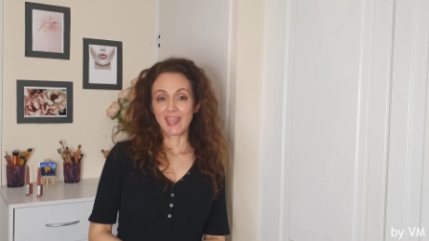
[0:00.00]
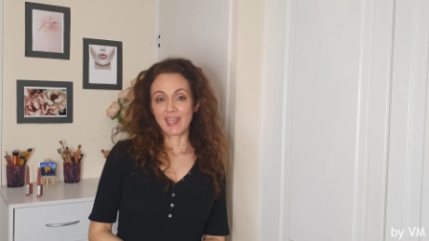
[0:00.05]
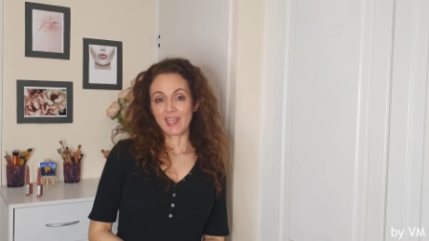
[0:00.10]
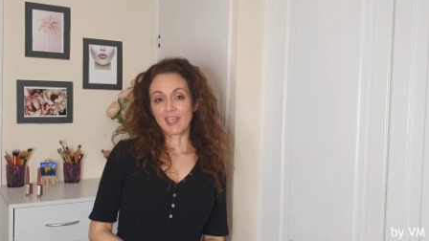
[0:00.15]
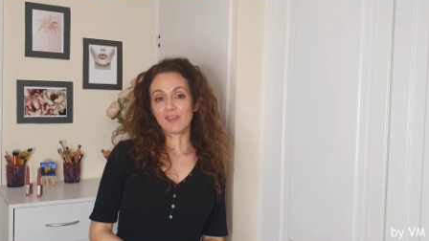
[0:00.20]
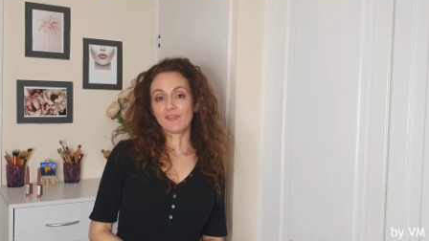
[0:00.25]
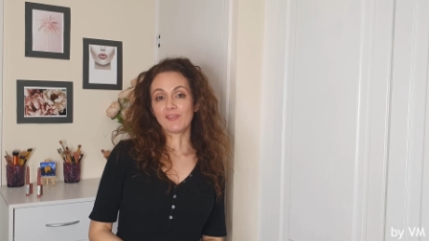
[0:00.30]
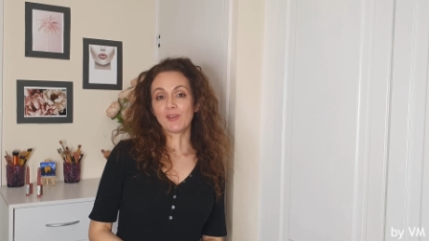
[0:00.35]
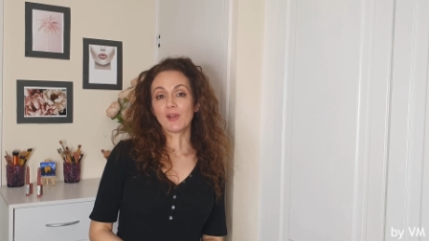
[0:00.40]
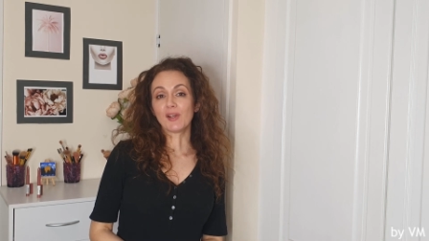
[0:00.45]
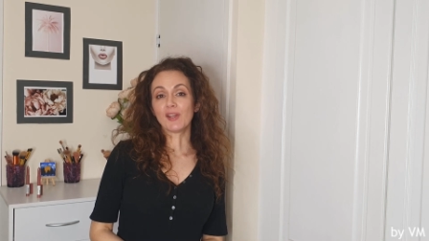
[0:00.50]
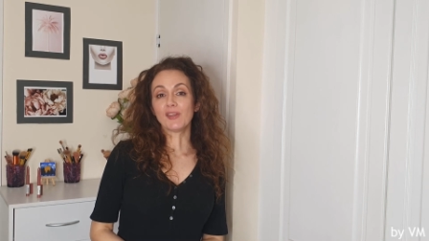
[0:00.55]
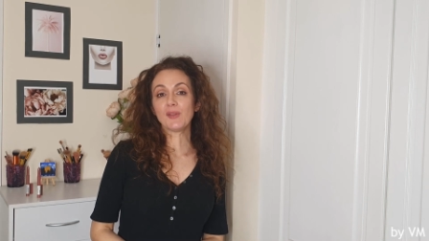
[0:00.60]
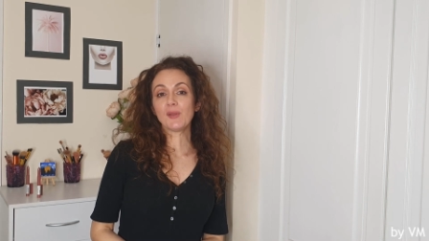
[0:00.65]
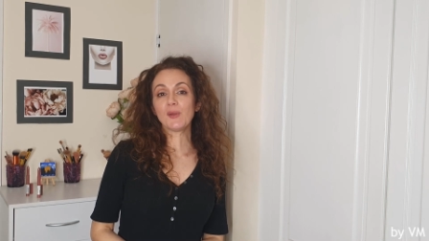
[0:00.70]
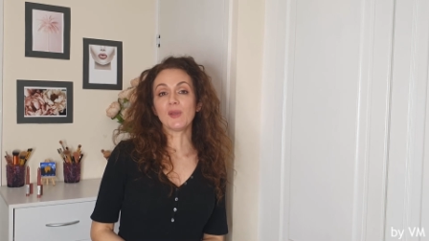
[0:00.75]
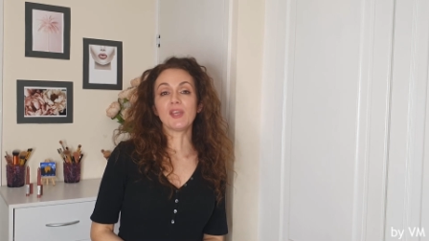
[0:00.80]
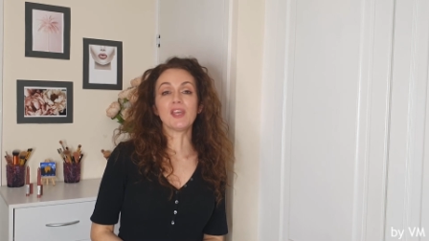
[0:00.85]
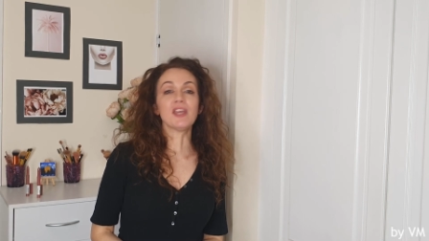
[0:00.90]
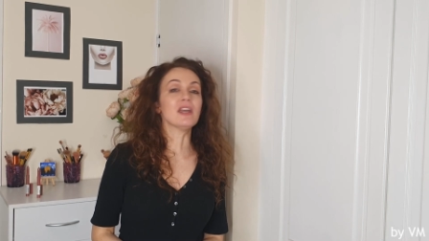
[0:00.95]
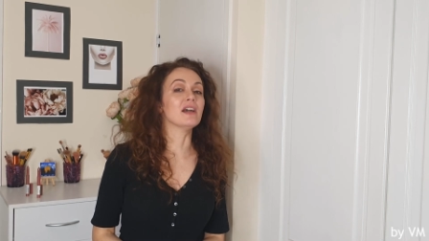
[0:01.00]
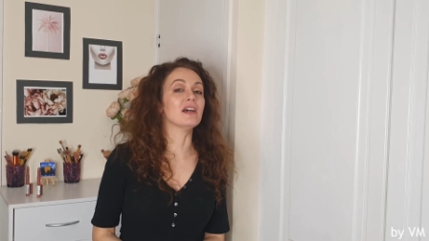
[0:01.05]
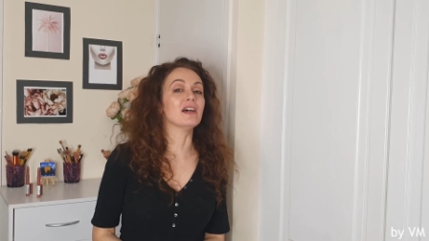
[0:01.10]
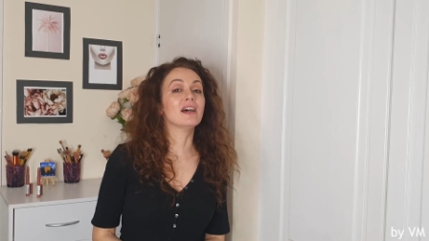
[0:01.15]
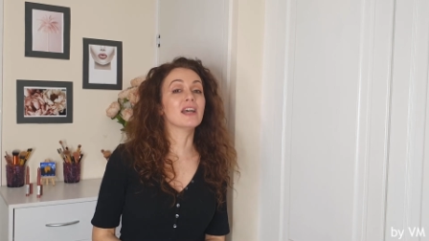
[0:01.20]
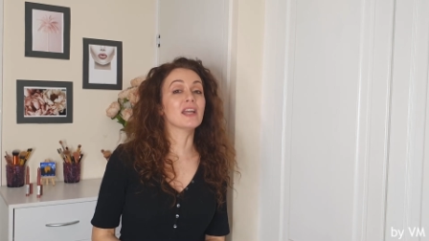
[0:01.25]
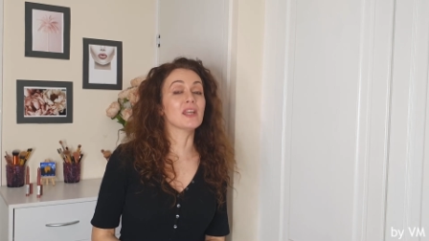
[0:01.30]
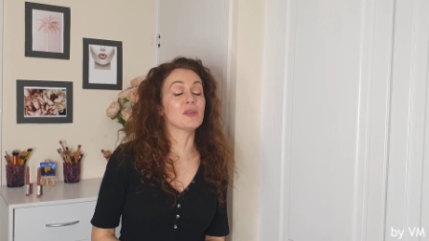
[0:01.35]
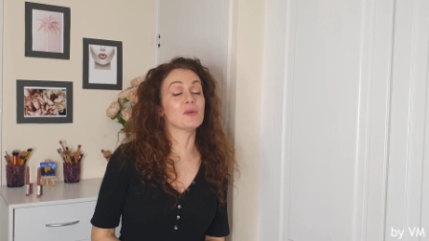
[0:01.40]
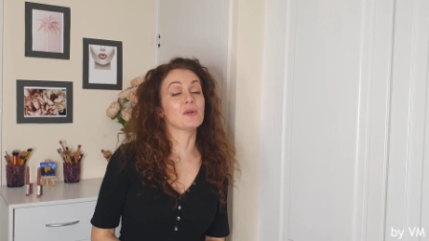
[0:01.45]
If you're new
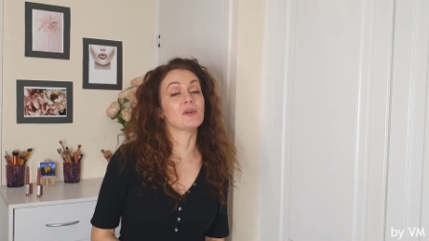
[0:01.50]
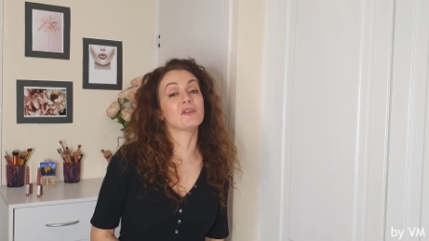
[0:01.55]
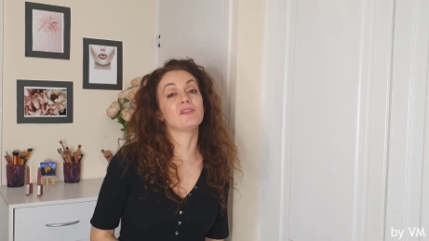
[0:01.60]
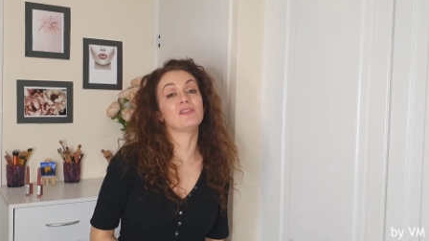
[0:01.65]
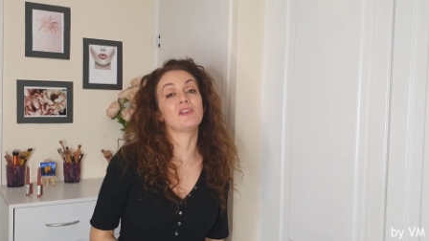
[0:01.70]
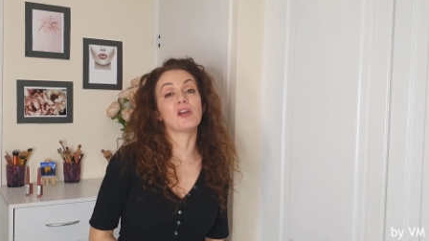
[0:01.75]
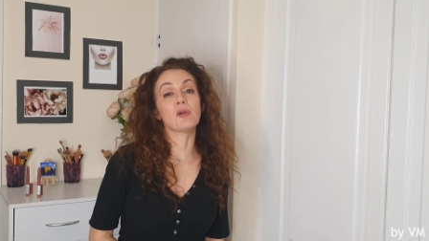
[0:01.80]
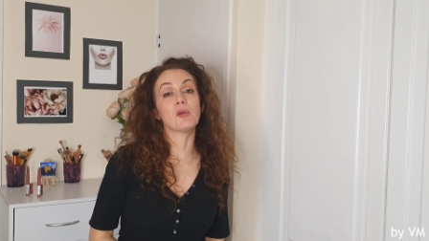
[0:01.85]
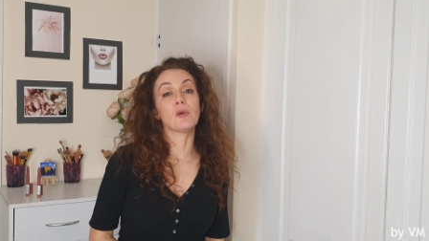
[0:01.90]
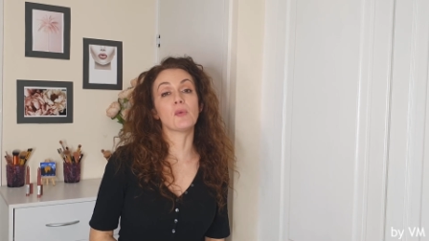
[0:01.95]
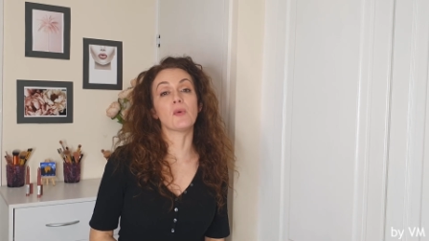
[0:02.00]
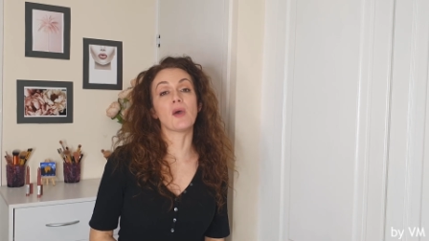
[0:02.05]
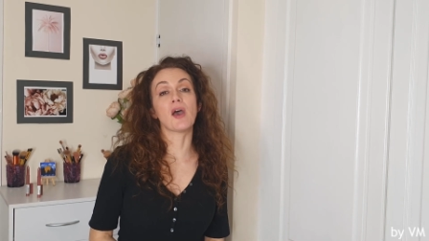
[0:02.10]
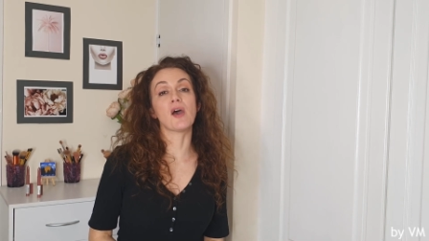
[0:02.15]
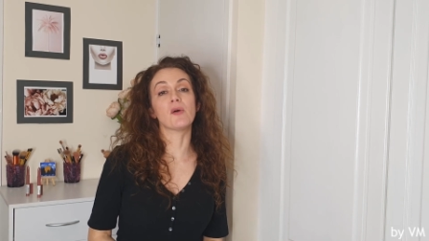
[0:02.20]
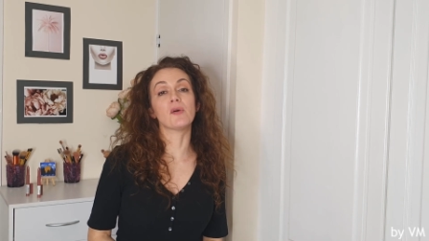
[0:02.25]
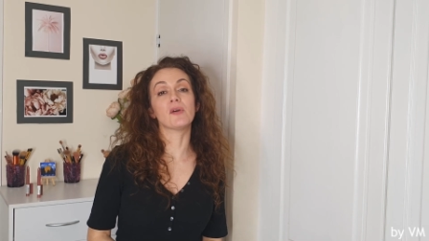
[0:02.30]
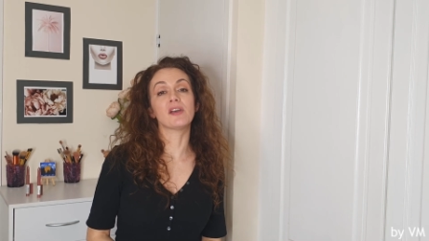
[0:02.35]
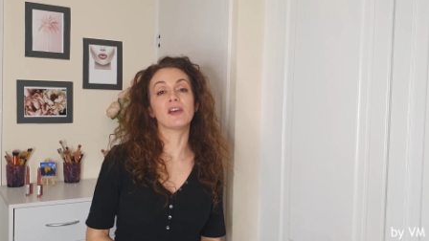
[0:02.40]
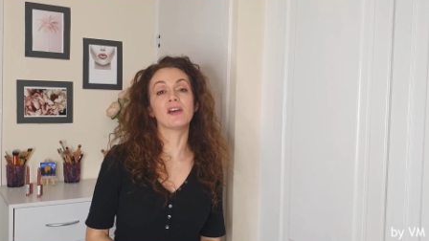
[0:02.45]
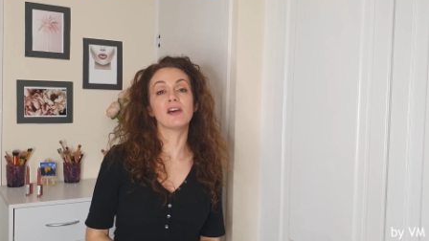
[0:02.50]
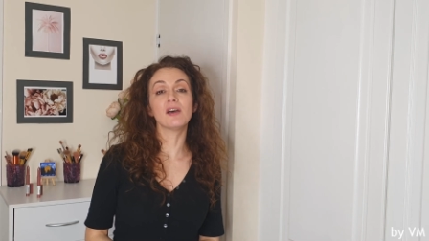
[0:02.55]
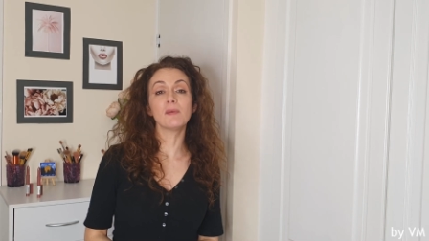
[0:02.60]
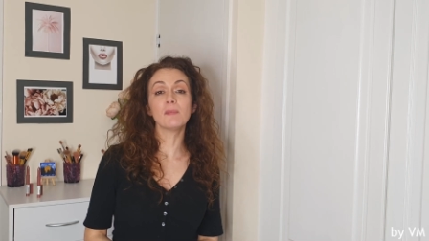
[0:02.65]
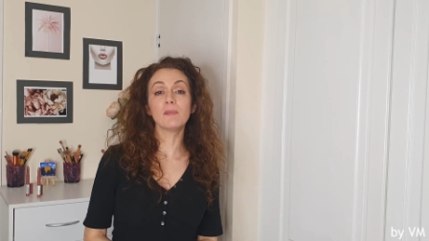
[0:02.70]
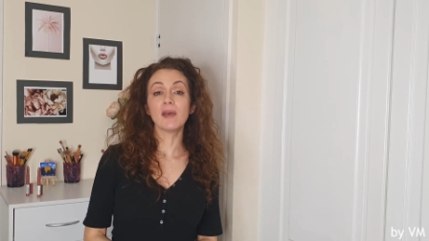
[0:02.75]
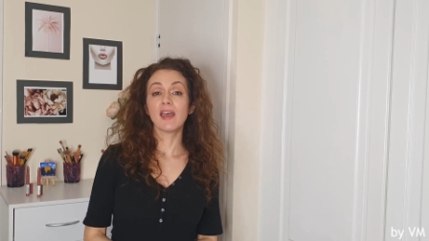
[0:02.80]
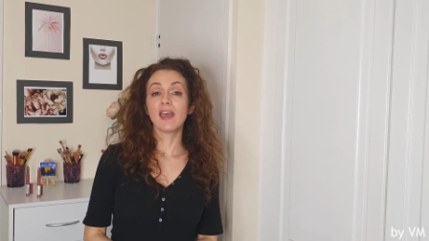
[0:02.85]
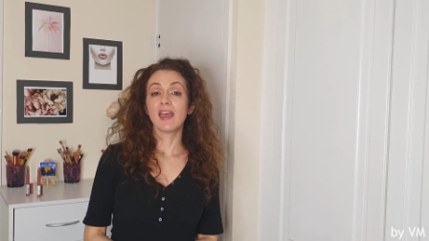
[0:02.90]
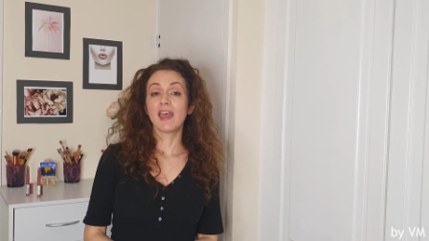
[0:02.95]
here, you're very welcome.